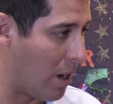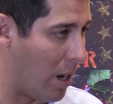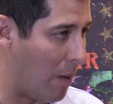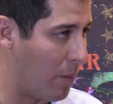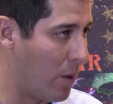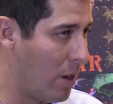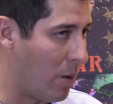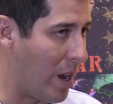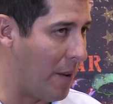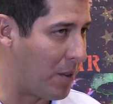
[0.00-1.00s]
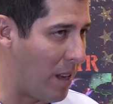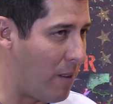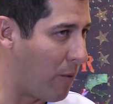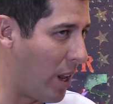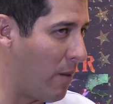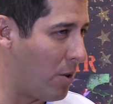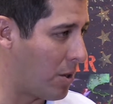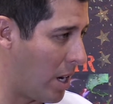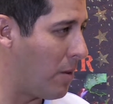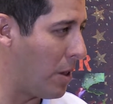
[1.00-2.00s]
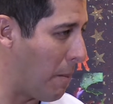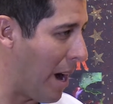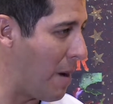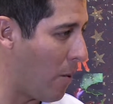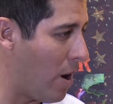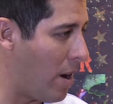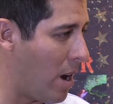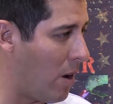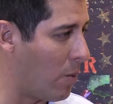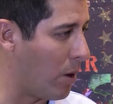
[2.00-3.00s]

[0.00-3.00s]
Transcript: Um, we have seven flavors kind of in the pipe right now,